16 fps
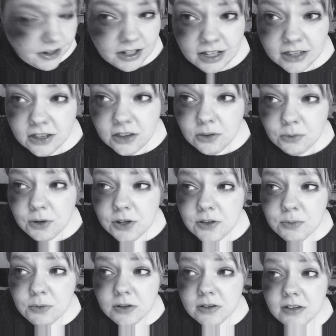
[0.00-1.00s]
And they're the
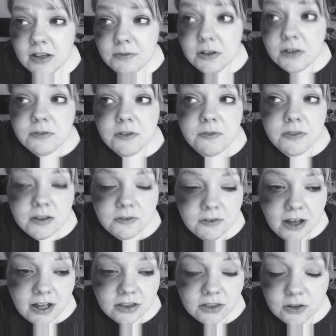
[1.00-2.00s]
worst ones ever. If you've never
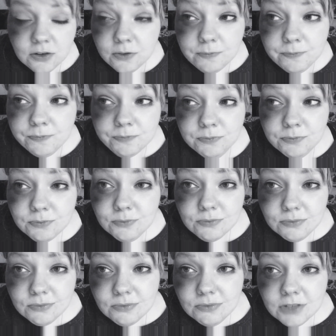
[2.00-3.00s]
had them,
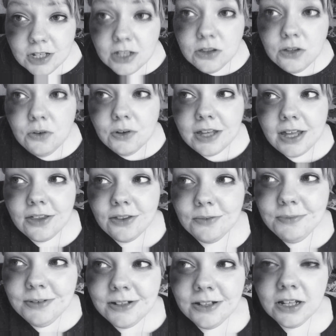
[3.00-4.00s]
don't get
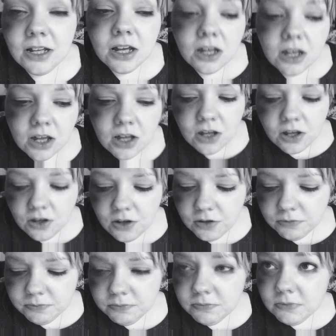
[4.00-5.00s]
them.
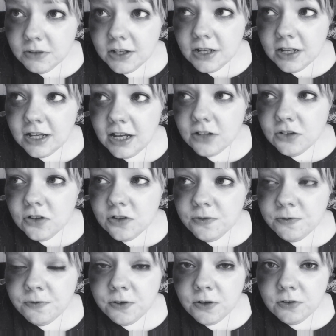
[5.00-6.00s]
Yeah, I just
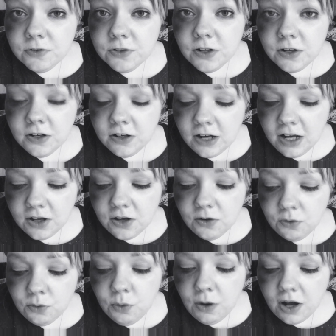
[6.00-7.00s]
filmed like
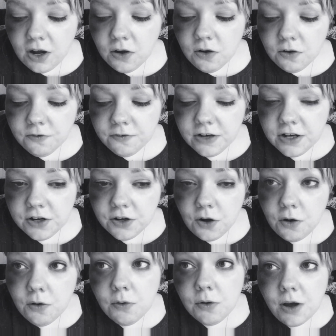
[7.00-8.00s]
quite a long
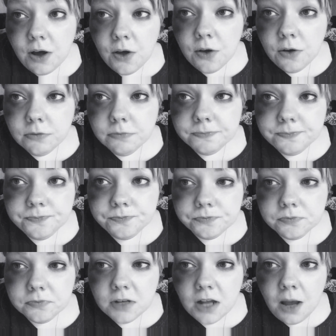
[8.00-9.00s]
video.
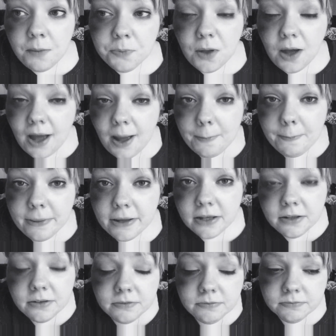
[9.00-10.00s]
I'm not
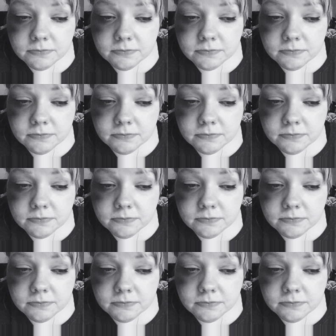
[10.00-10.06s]
happy.